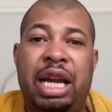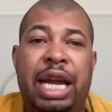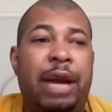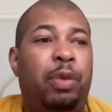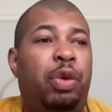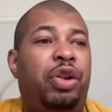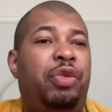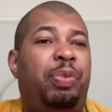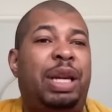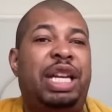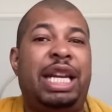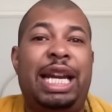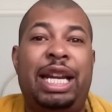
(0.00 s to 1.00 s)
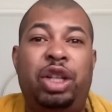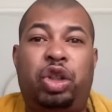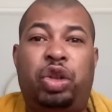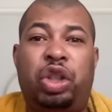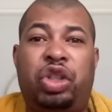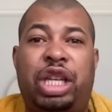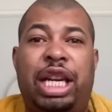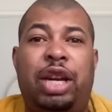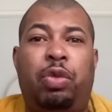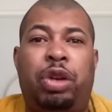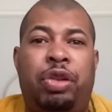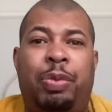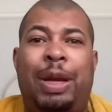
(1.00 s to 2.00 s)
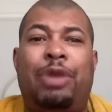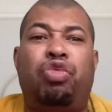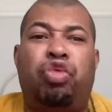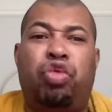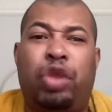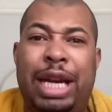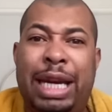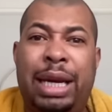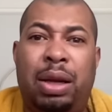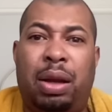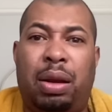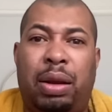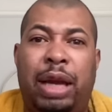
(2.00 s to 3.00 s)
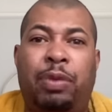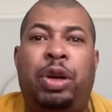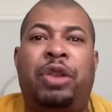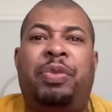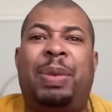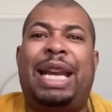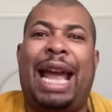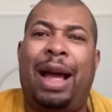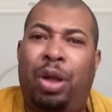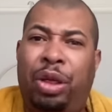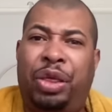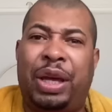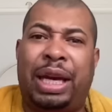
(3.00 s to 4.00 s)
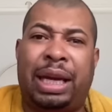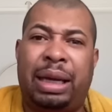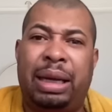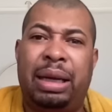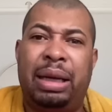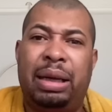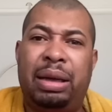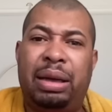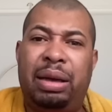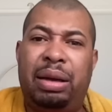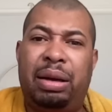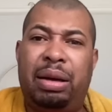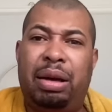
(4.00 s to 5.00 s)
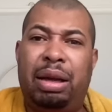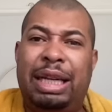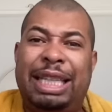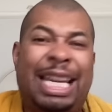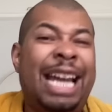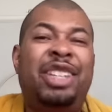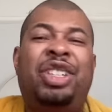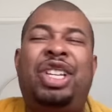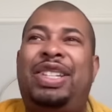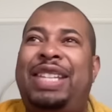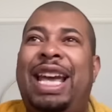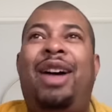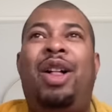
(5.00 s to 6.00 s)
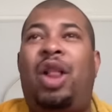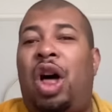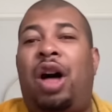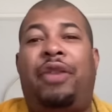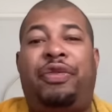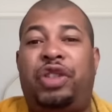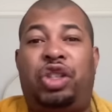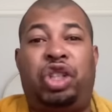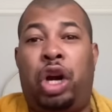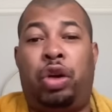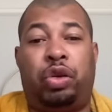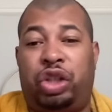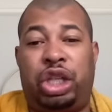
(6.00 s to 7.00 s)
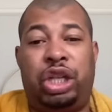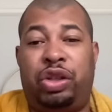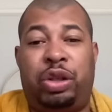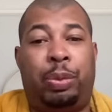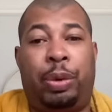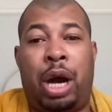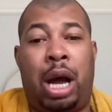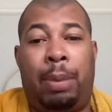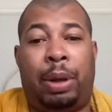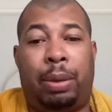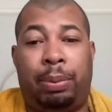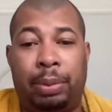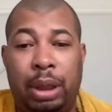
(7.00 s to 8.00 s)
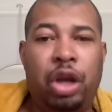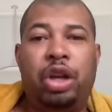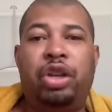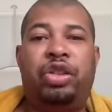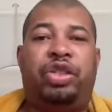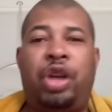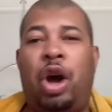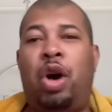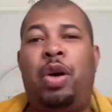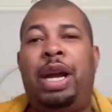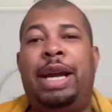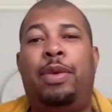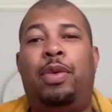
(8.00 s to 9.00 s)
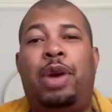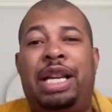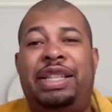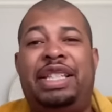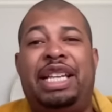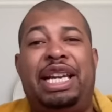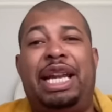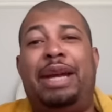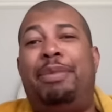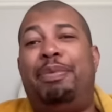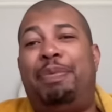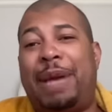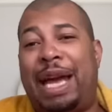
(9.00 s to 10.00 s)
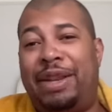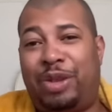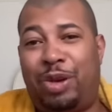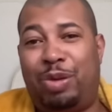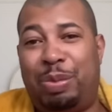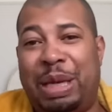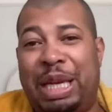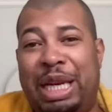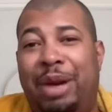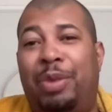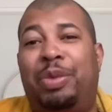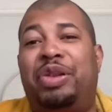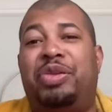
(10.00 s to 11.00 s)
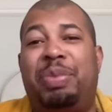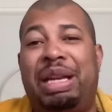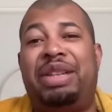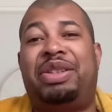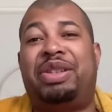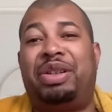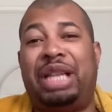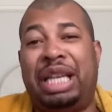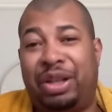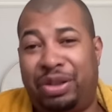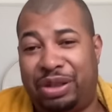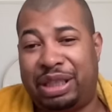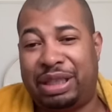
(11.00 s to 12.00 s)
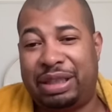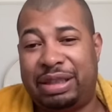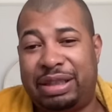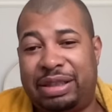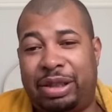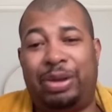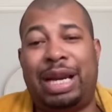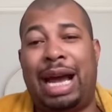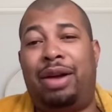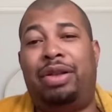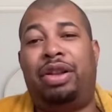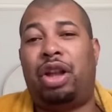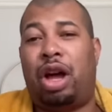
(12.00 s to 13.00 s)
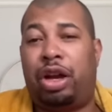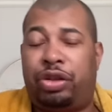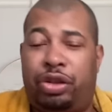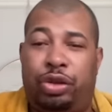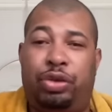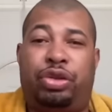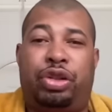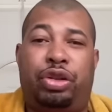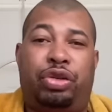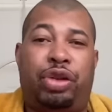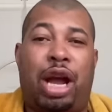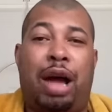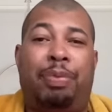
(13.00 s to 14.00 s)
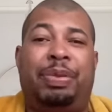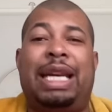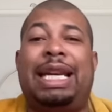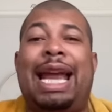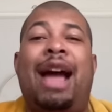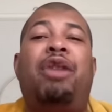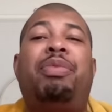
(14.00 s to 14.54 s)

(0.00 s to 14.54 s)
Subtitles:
It would have been interesting. It would have been real. It would have been healthy. Get Giselle off the show. She's the problem. So it wasn't embezzlement. It was mental illness. So now the lawsuits are dropped. And now